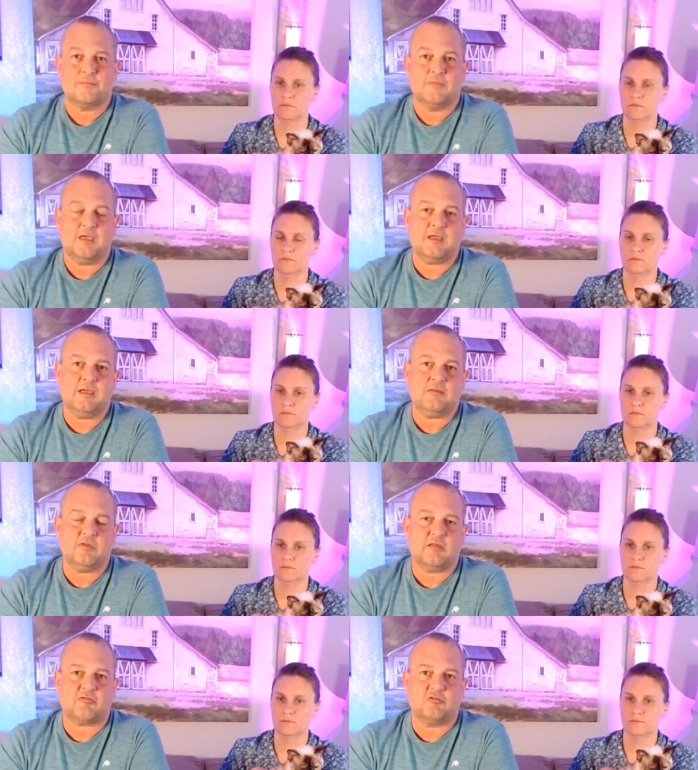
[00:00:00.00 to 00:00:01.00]
Speaker 1: Hey gang,
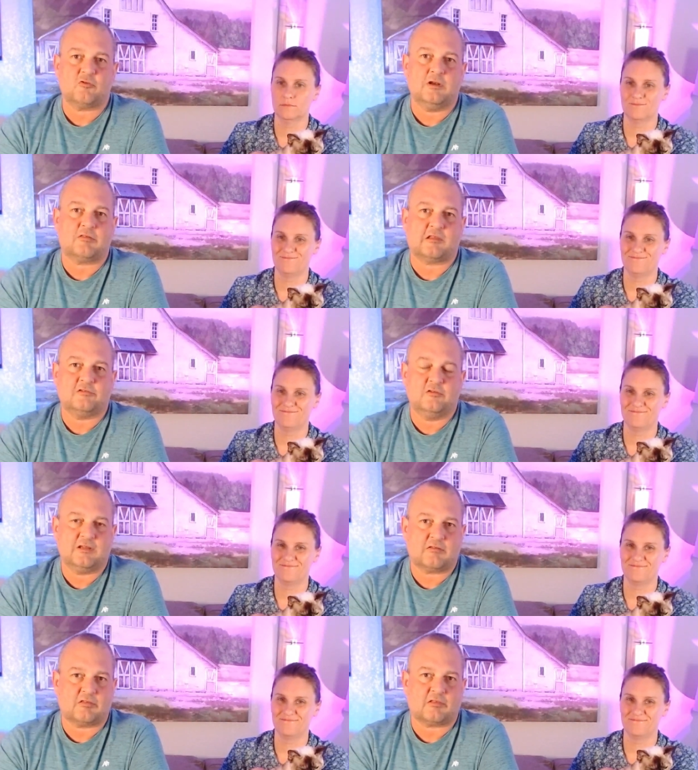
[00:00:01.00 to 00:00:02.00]
thanks for joining us at Two
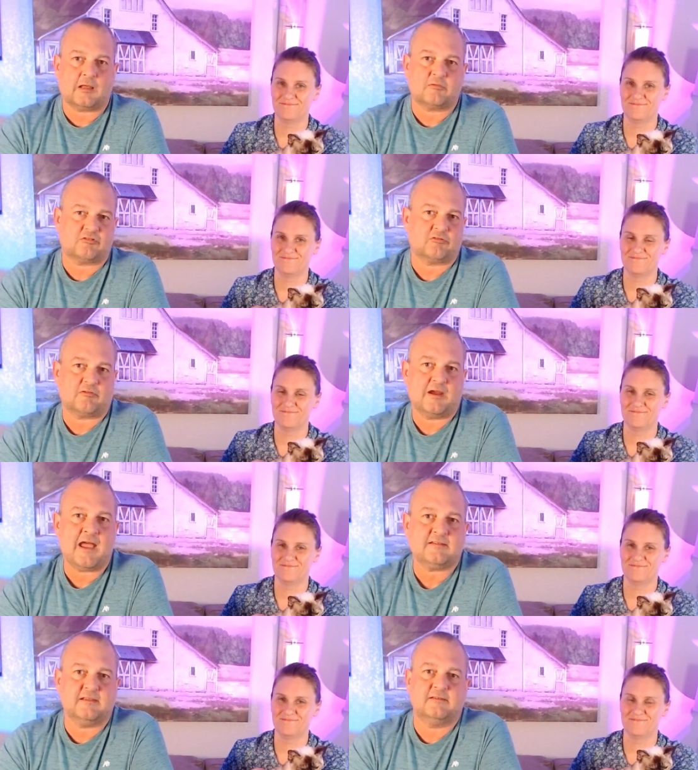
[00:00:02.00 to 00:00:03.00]
Texas Lobsters
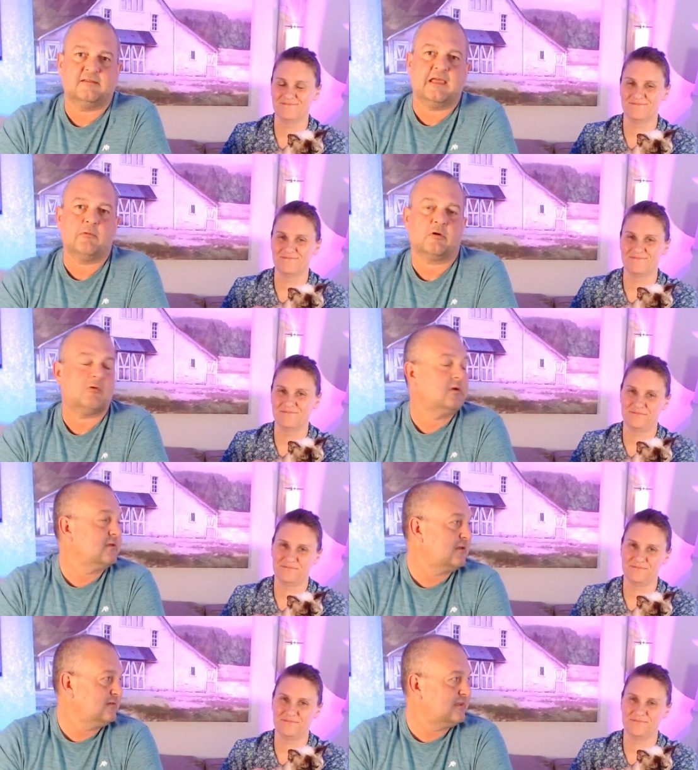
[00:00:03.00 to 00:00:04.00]
React, and today we're going
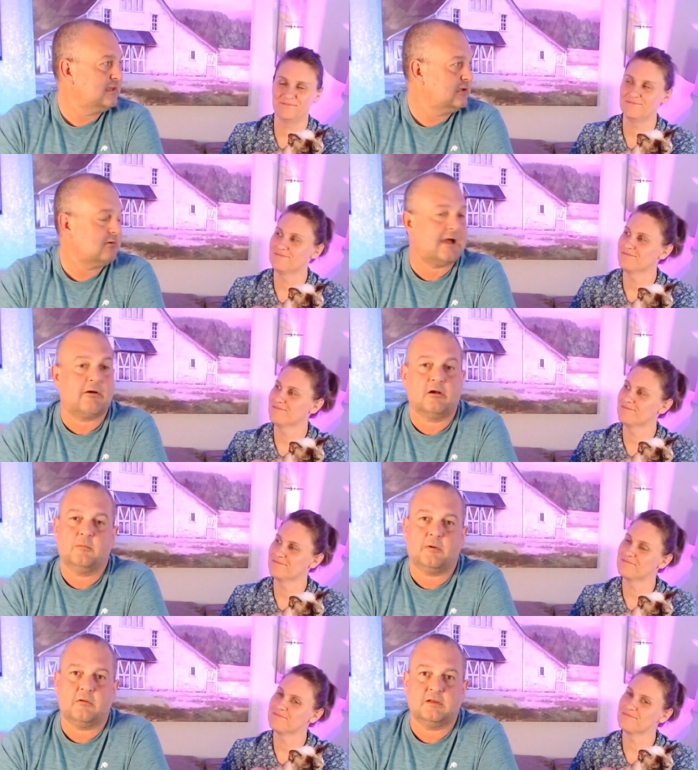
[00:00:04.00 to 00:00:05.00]
to continue our
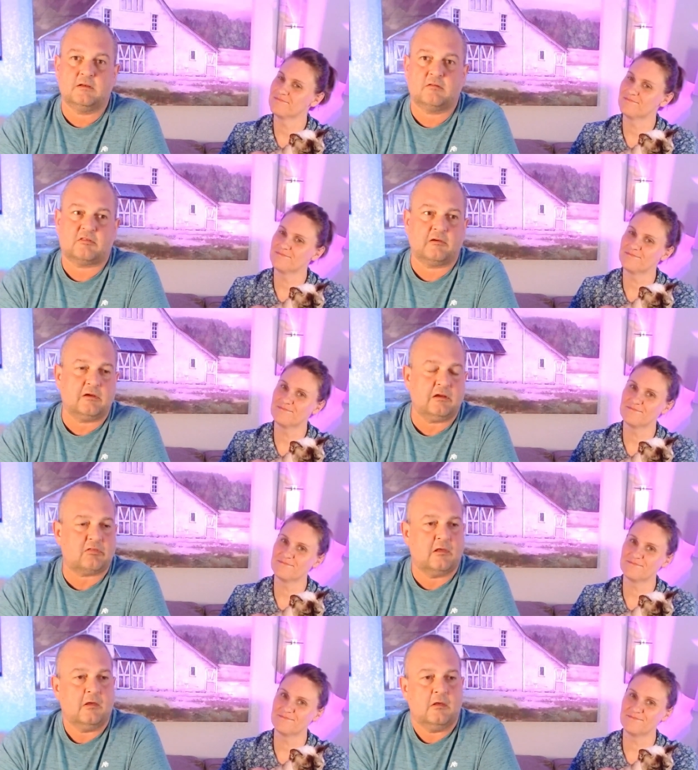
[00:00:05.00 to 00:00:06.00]
Napoleon
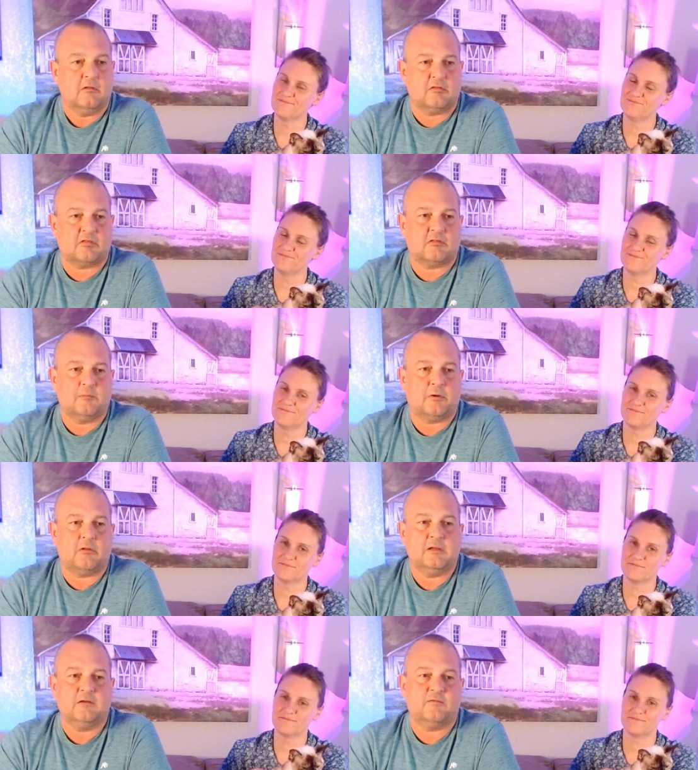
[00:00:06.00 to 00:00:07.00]
series. This is
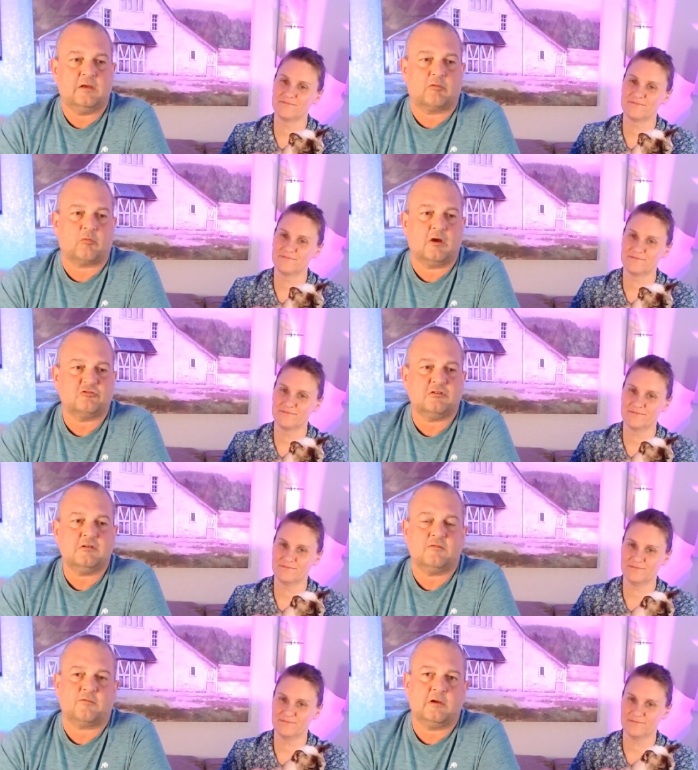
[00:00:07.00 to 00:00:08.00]
Napoleon Defeats
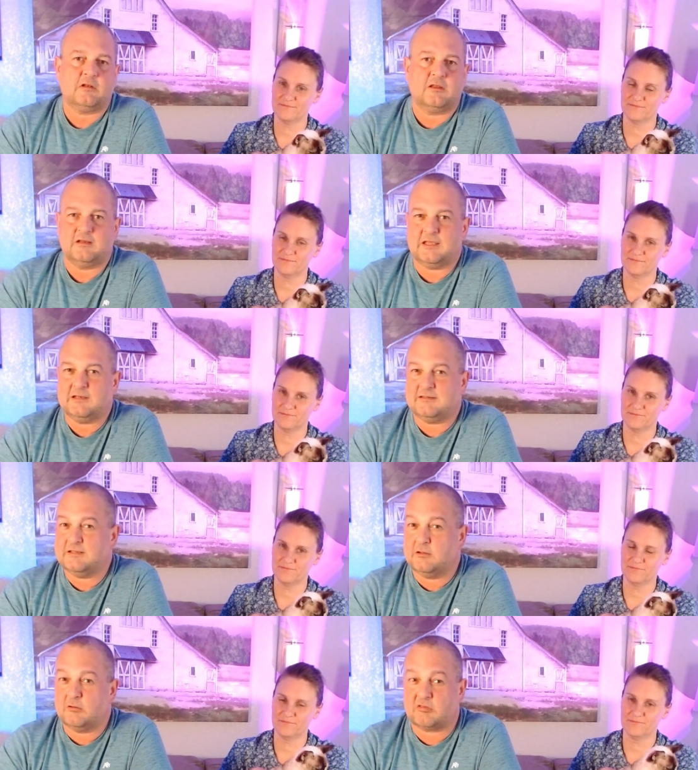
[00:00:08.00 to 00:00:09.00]
Russia, Friedland
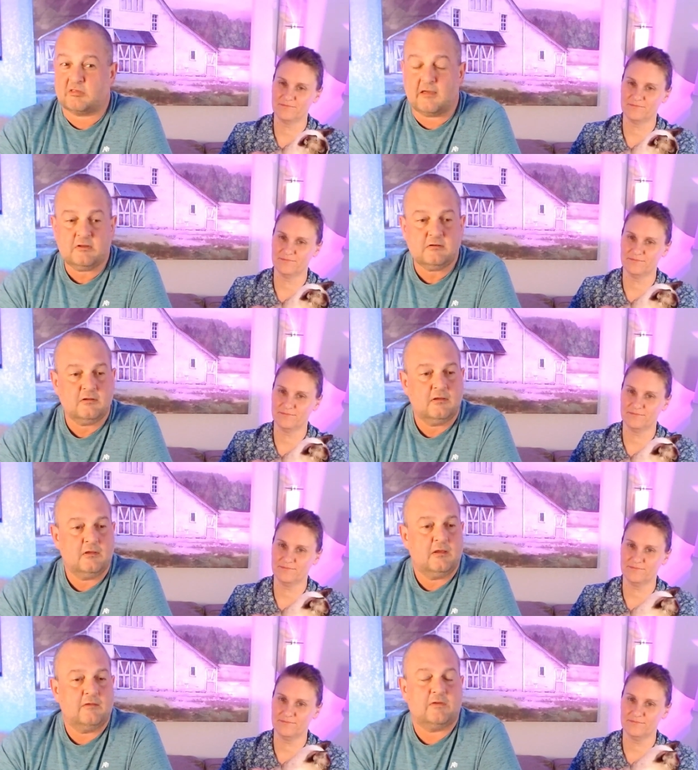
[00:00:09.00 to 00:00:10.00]
1807.
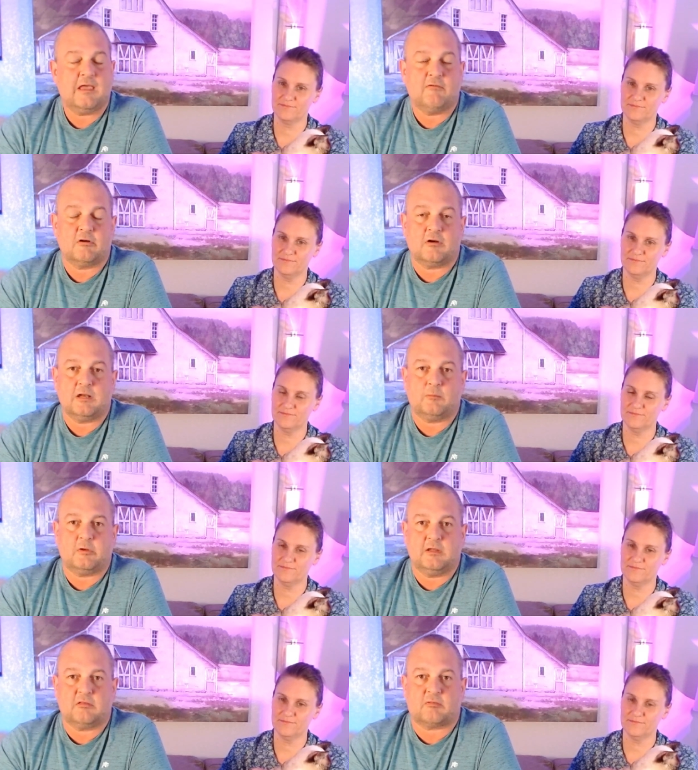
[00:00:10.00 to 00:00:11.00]
If you haven't already,
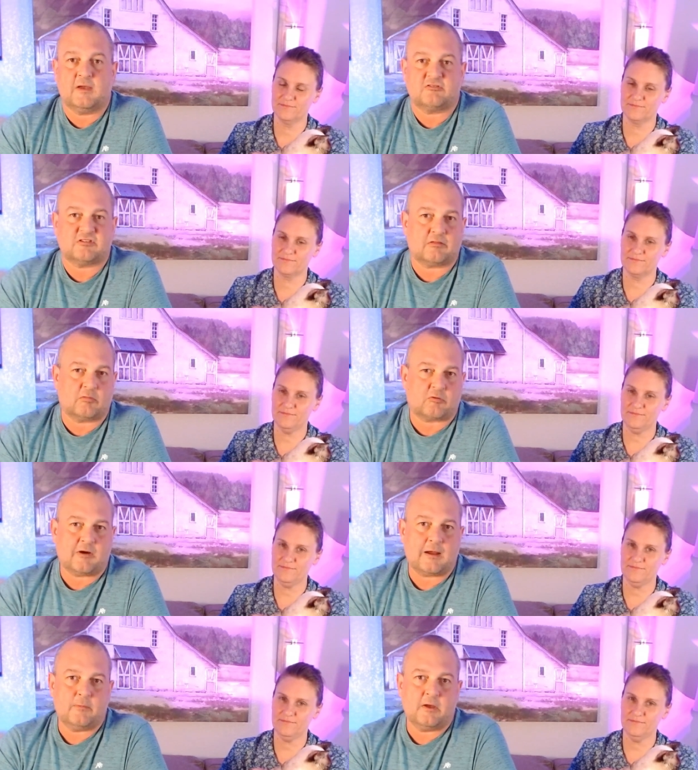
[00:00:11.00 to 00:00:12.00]
please smash that
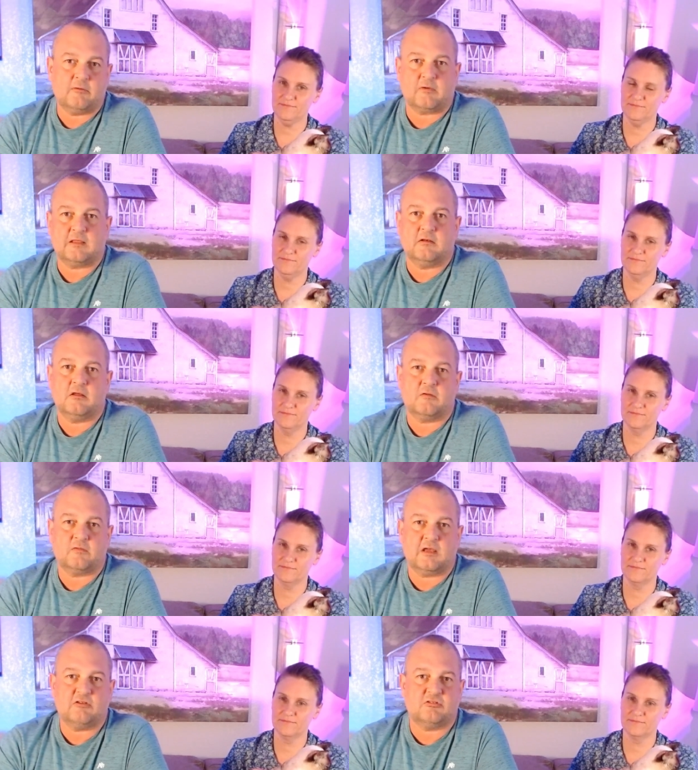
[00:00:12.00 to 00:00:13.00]
subscribe button, ring the
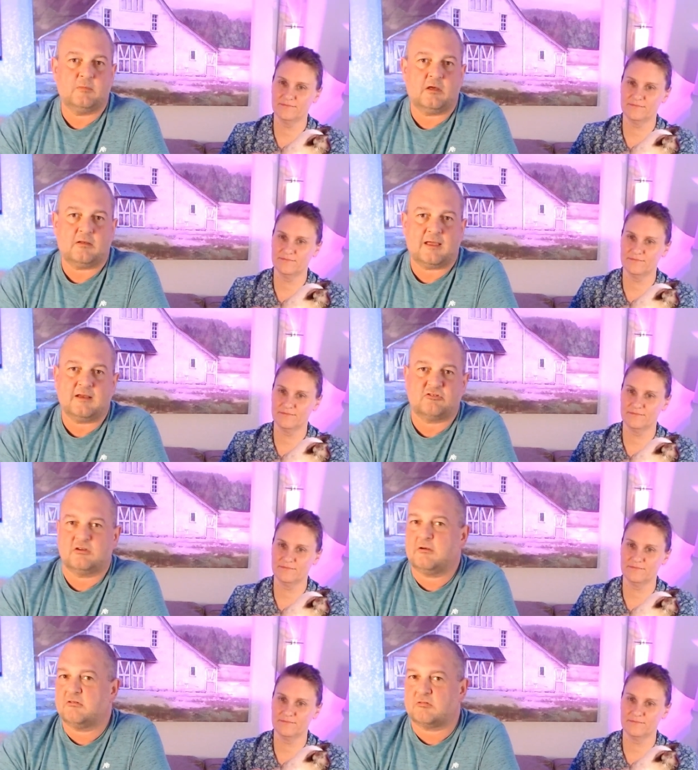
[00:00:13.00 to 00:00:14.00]
notification bell, like,
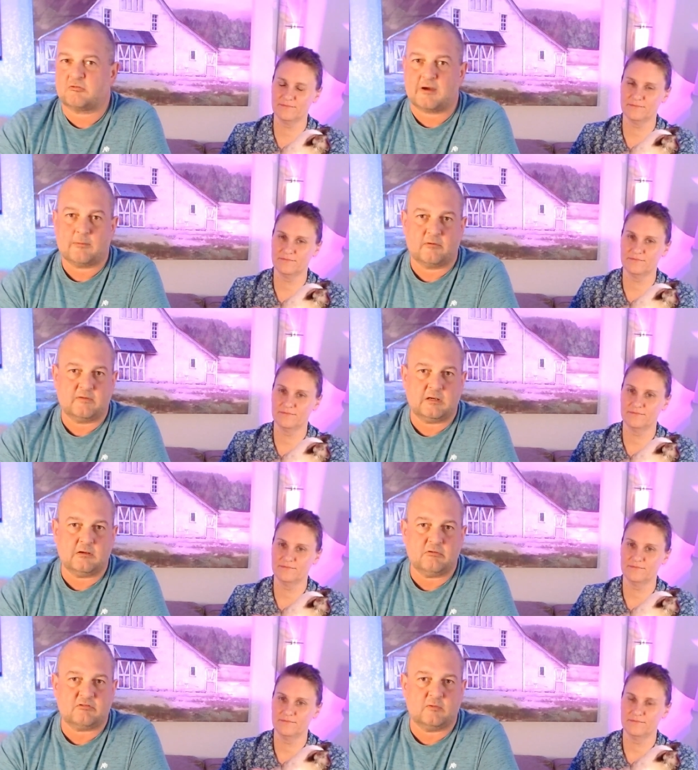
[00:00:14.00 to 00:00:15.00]
share, and subscribe our
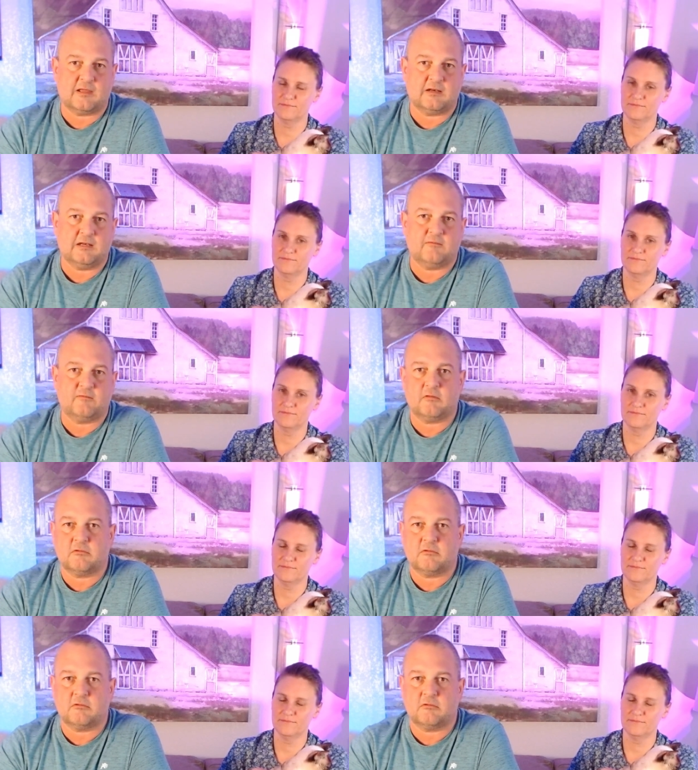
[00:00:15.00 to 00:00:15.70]
videos. And without any further